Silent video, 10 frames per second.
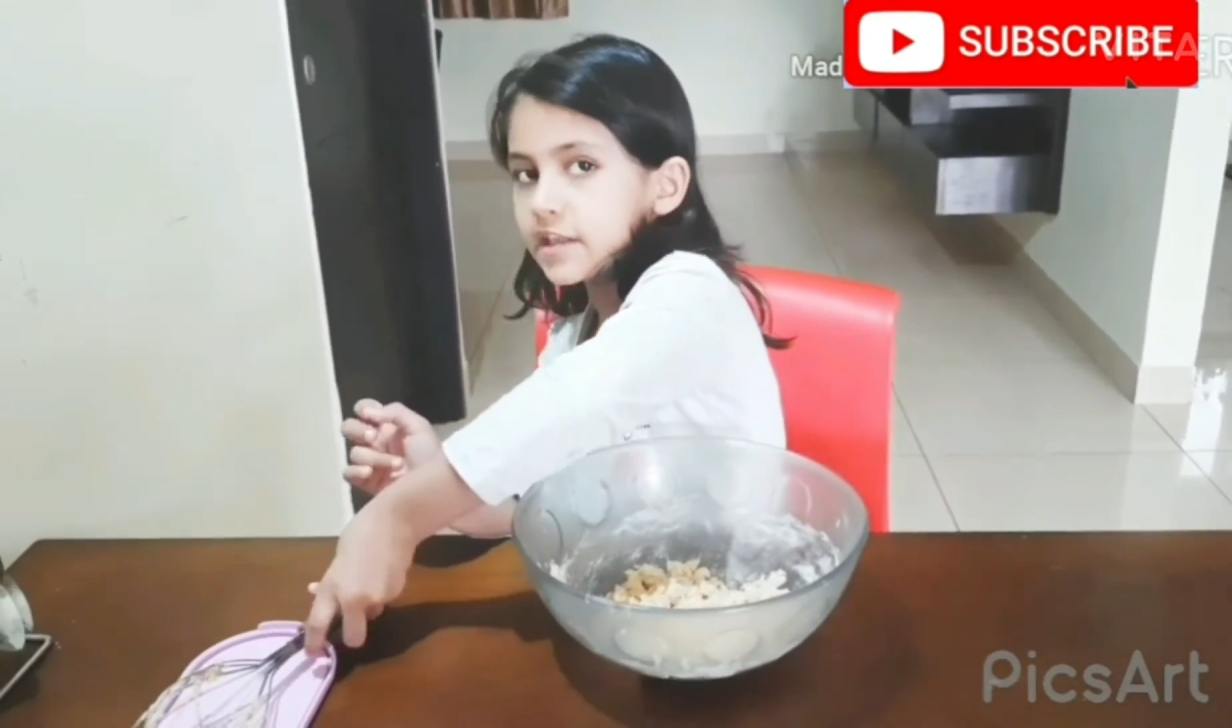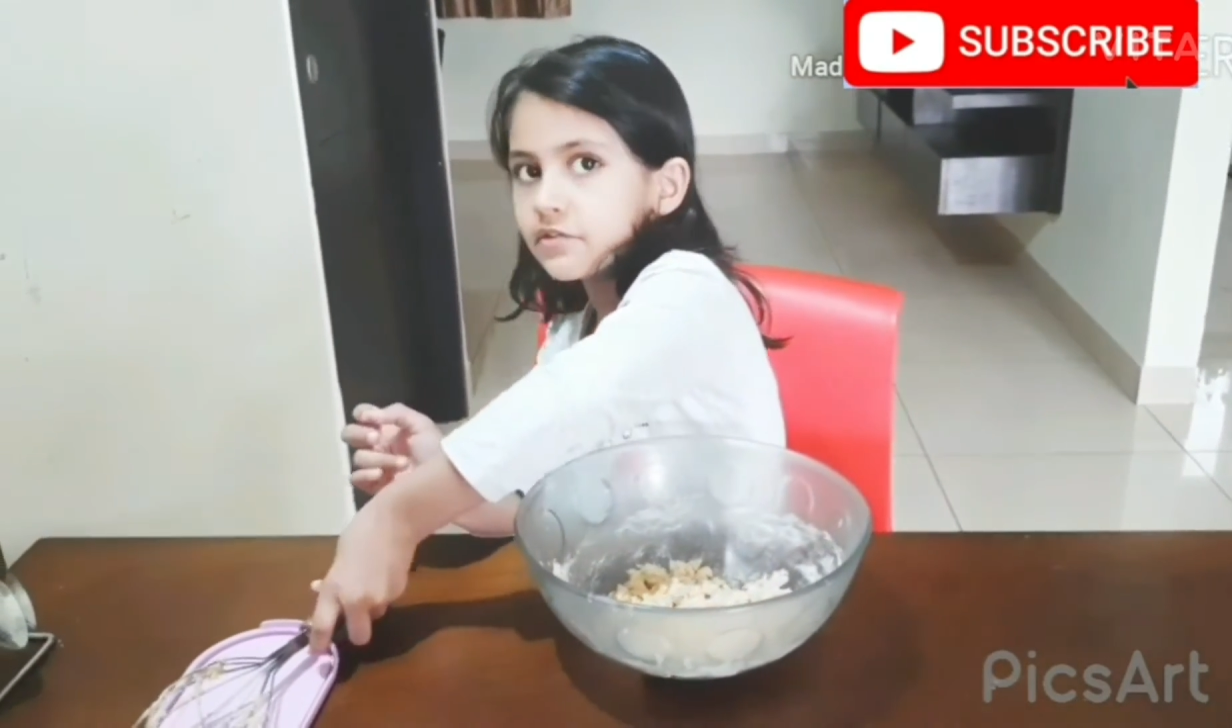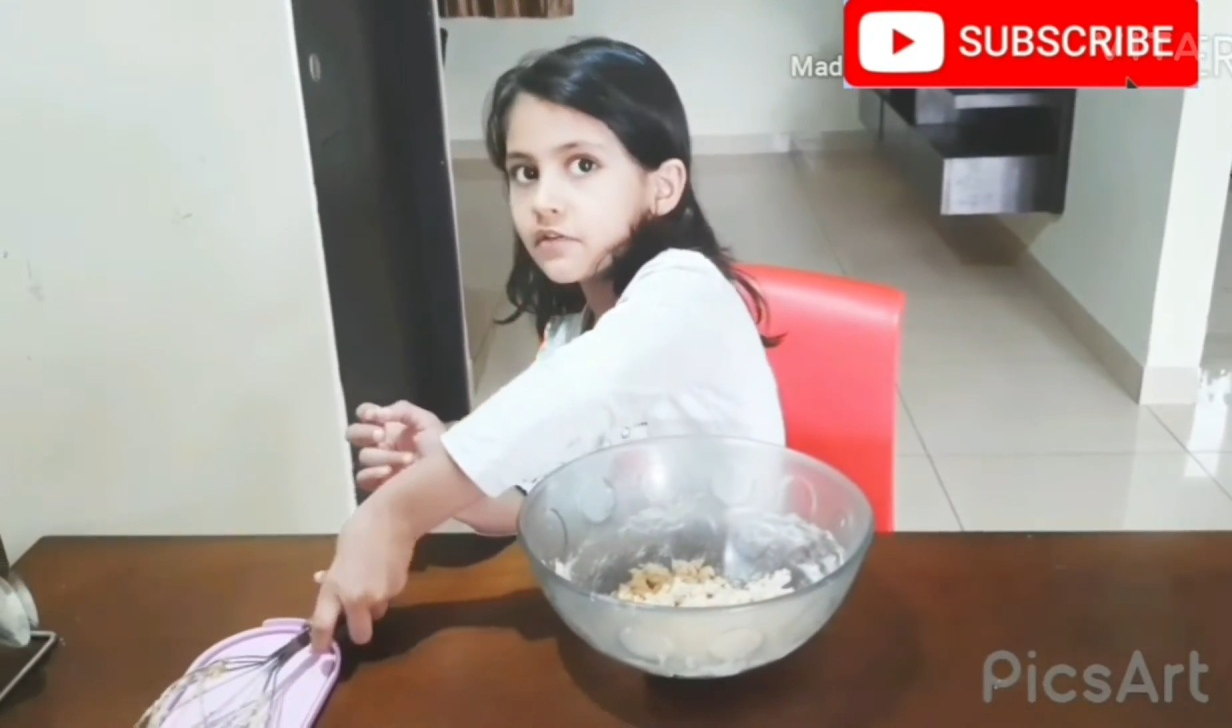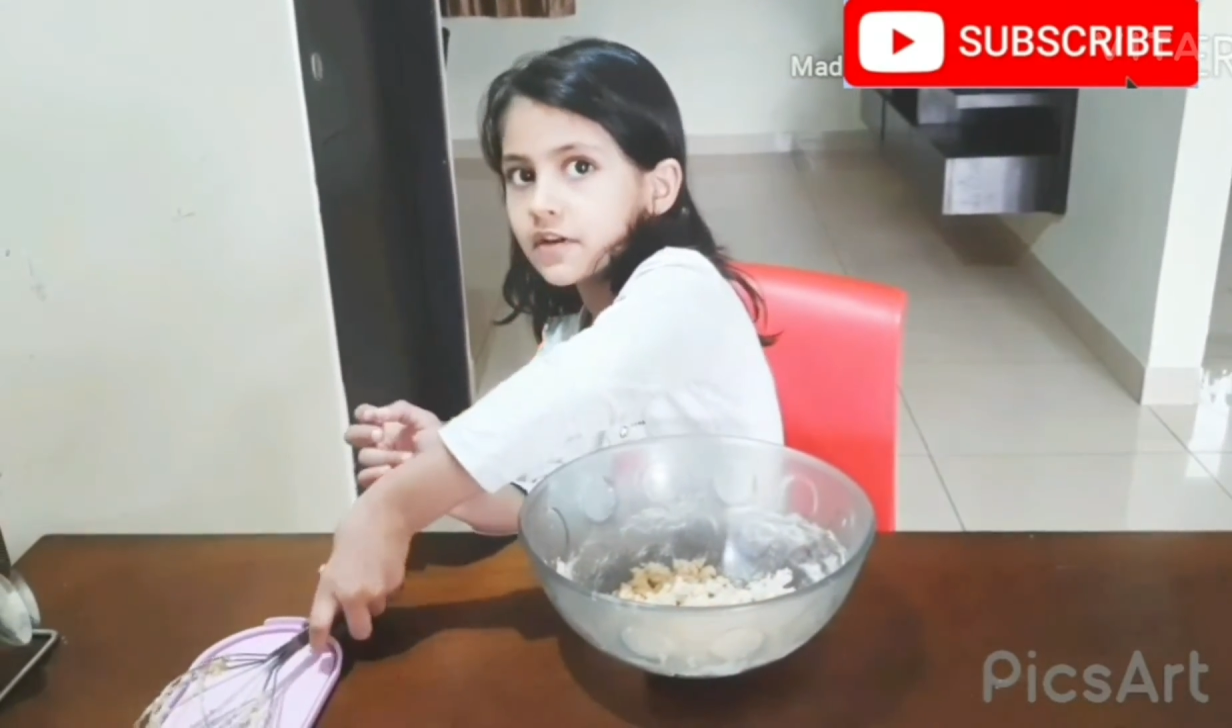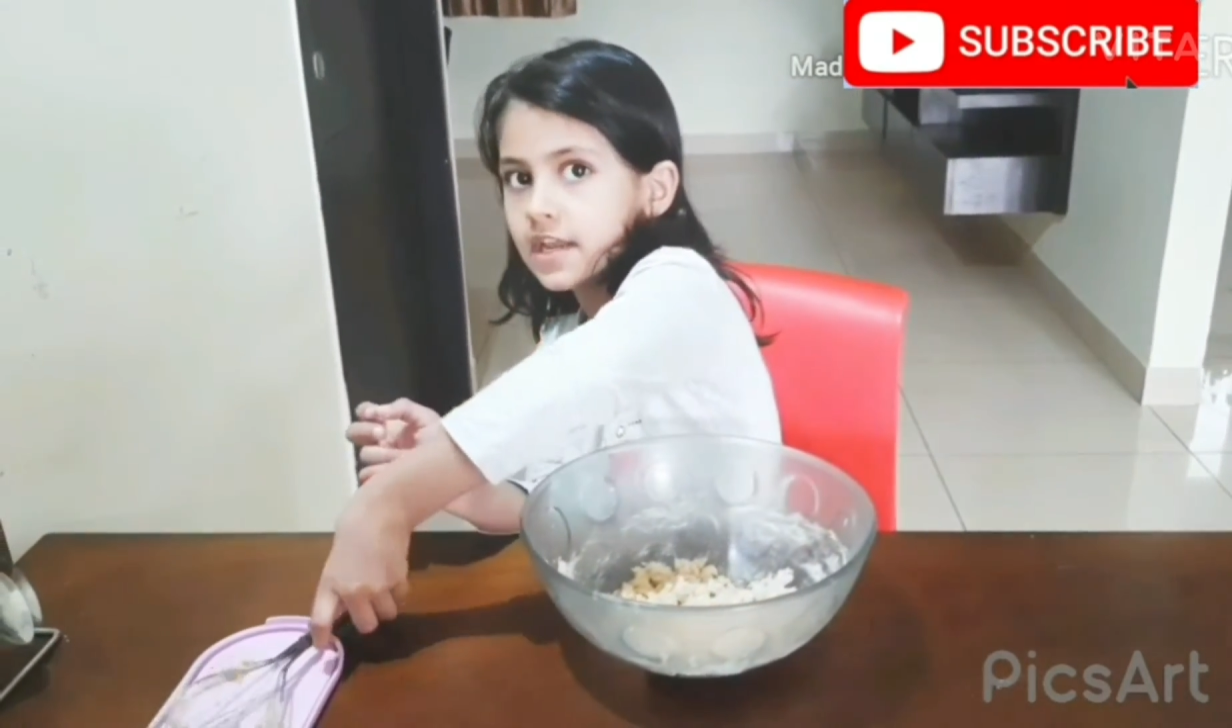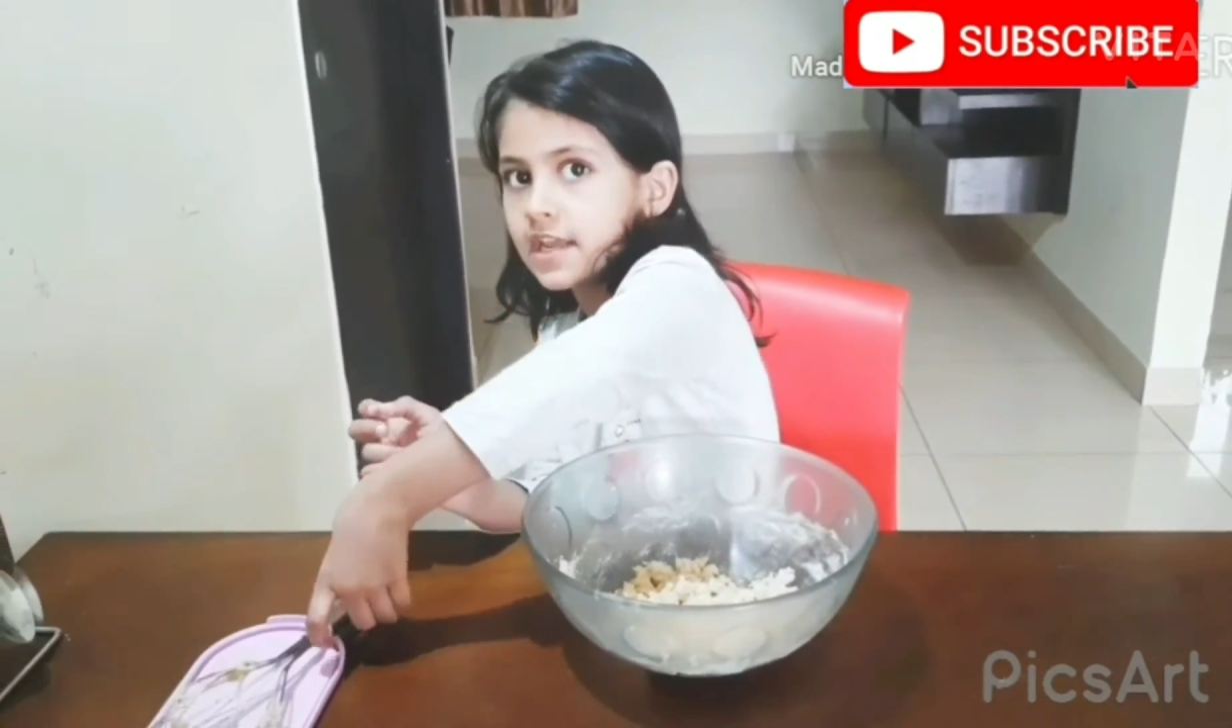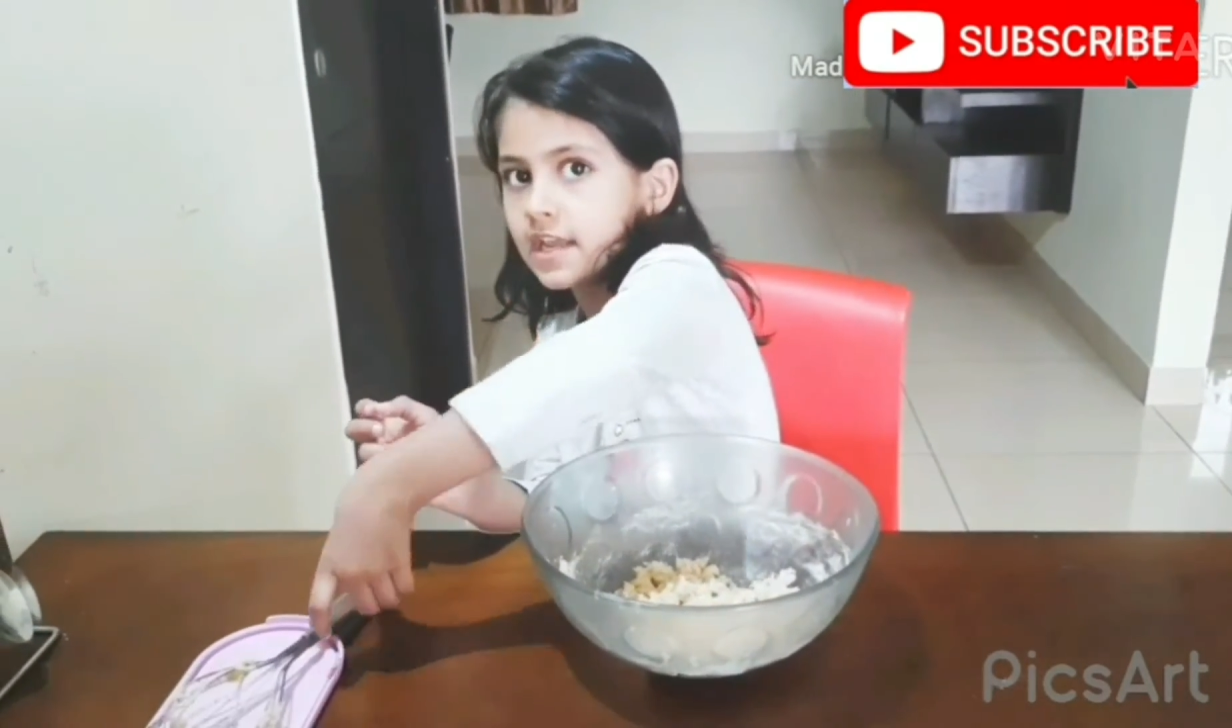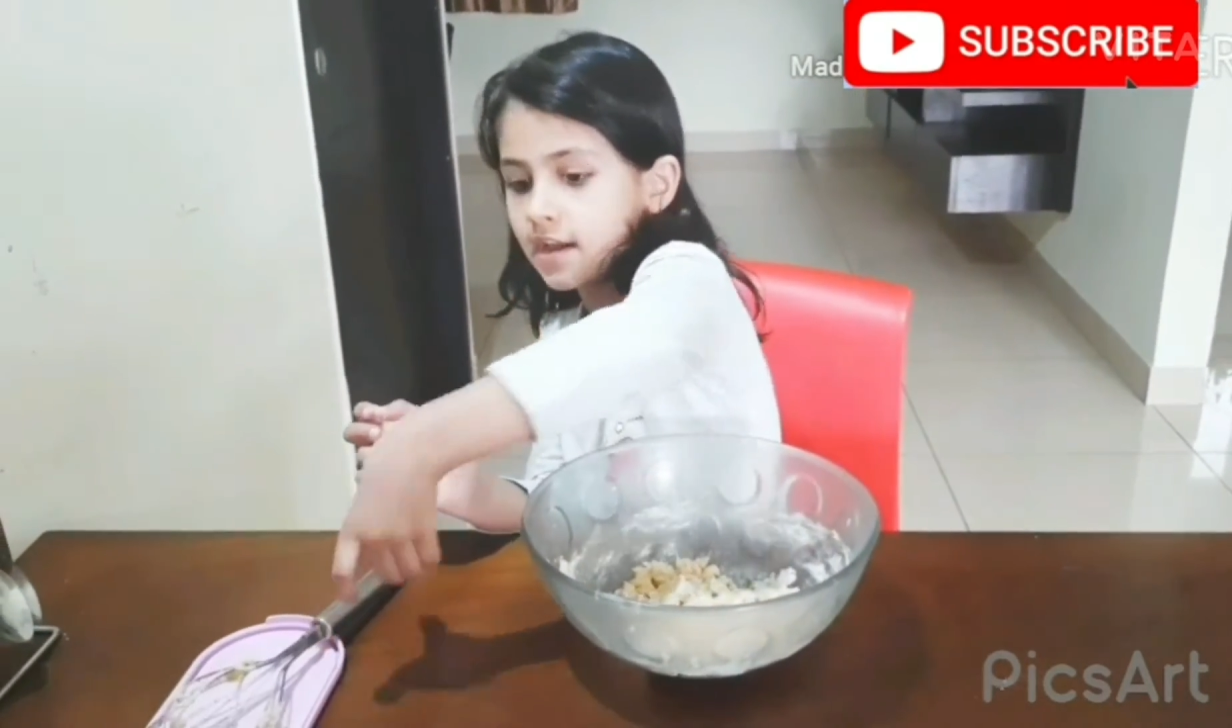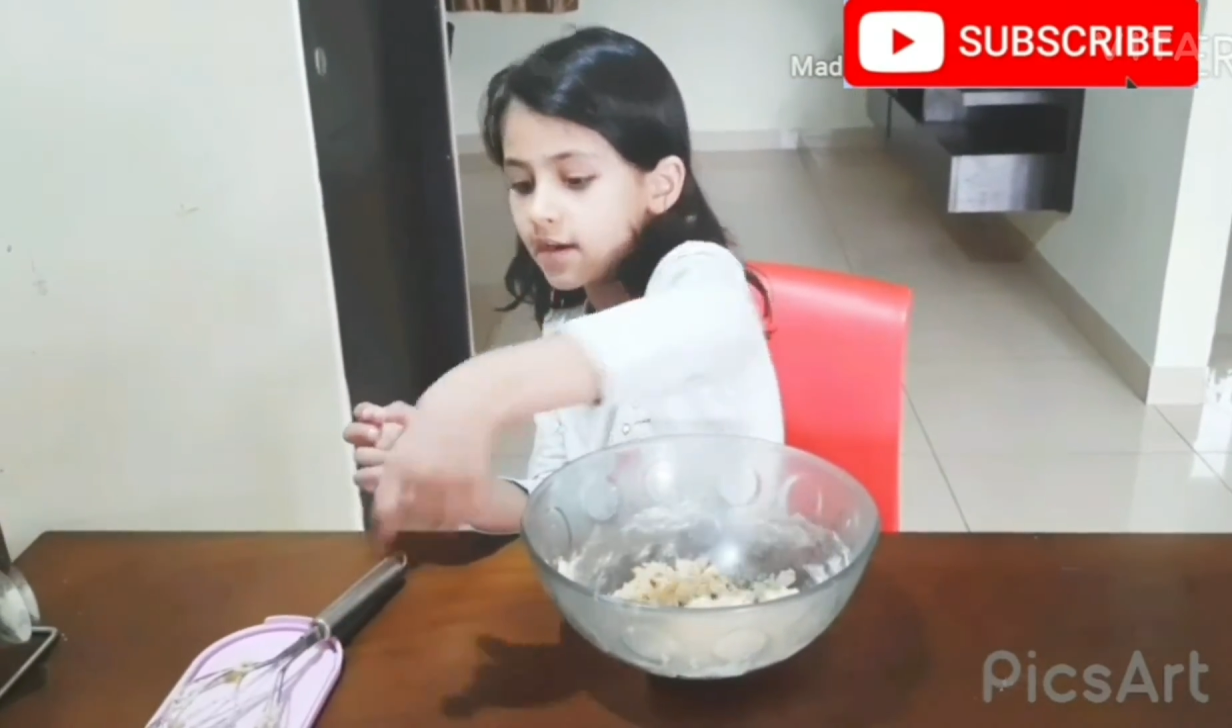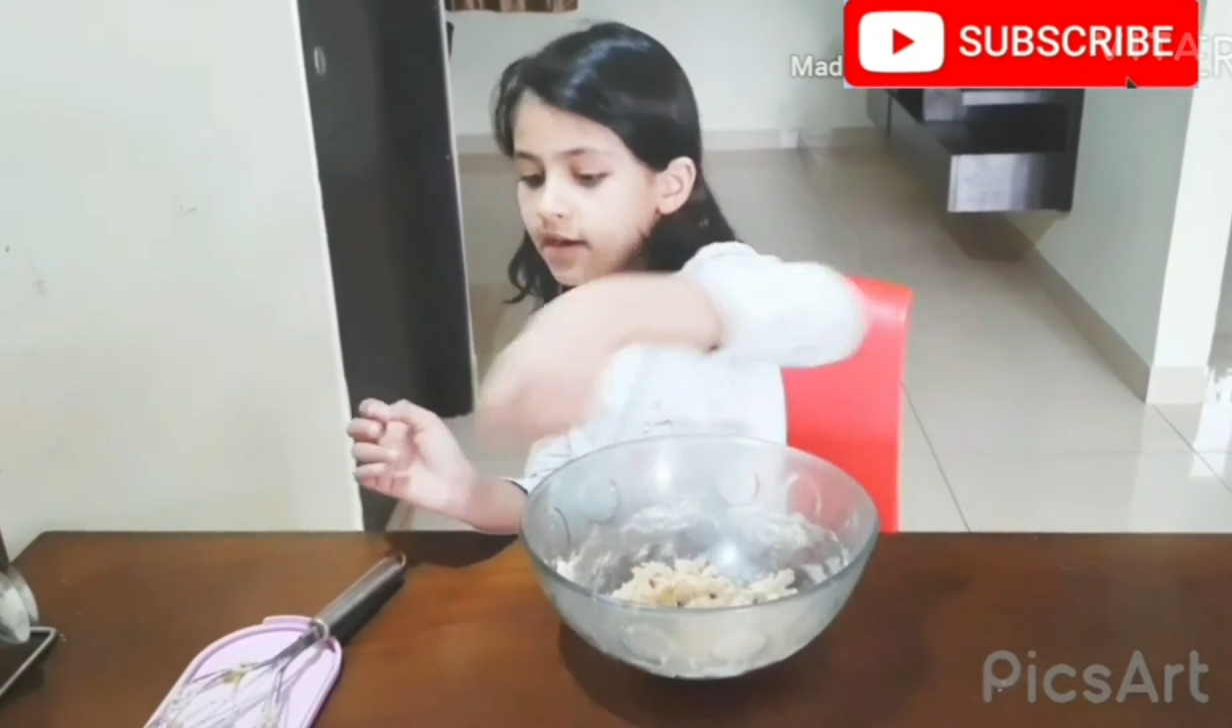over
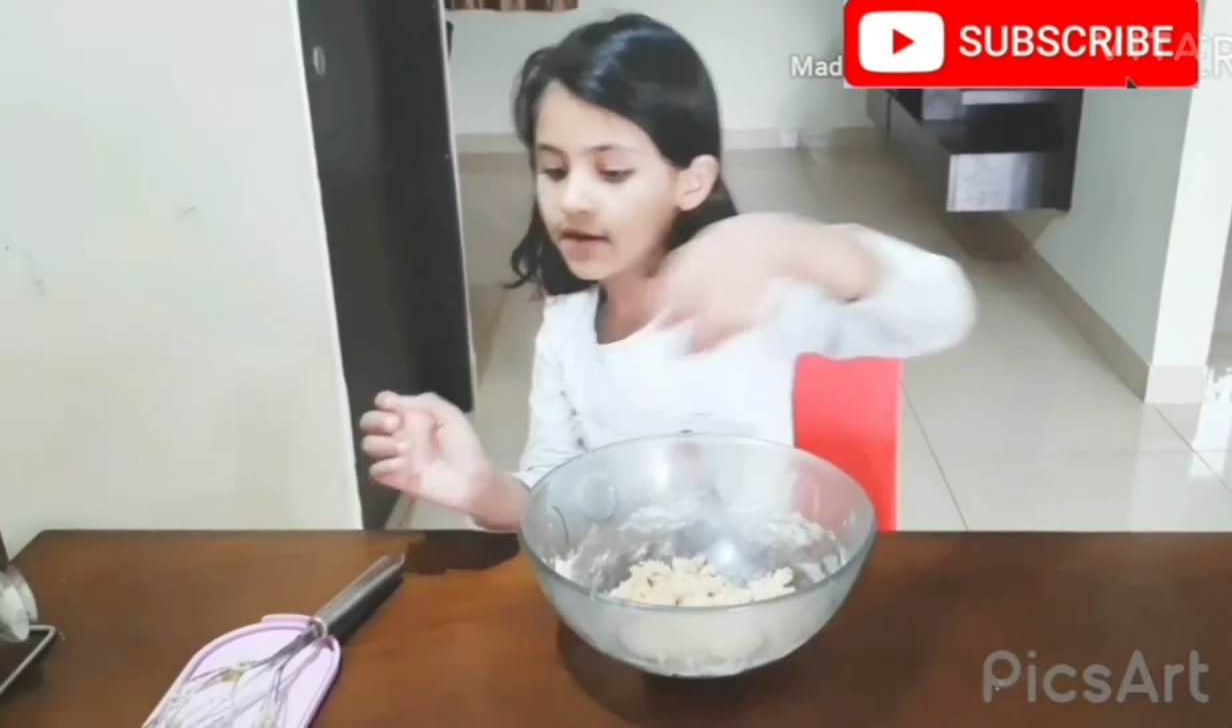here